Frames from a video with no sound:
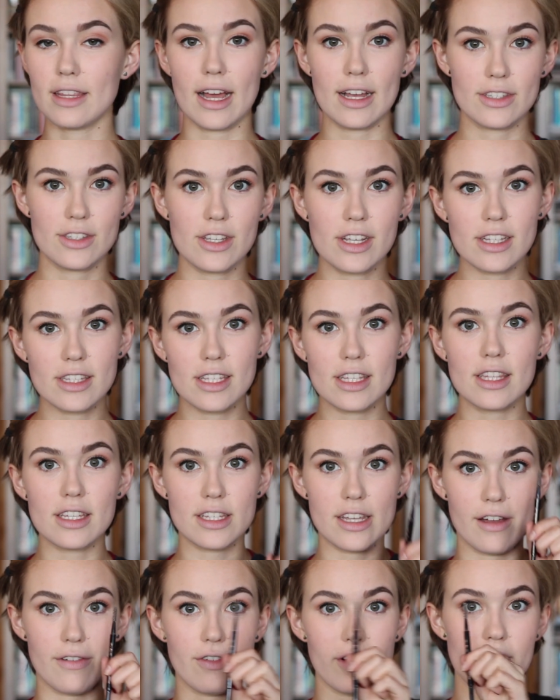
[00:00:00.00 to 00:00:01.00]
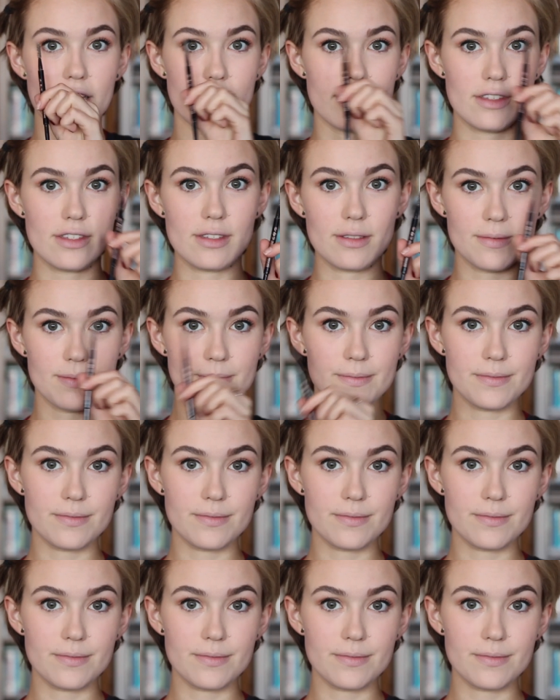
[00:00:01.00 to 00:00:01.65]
that. So you can see the difference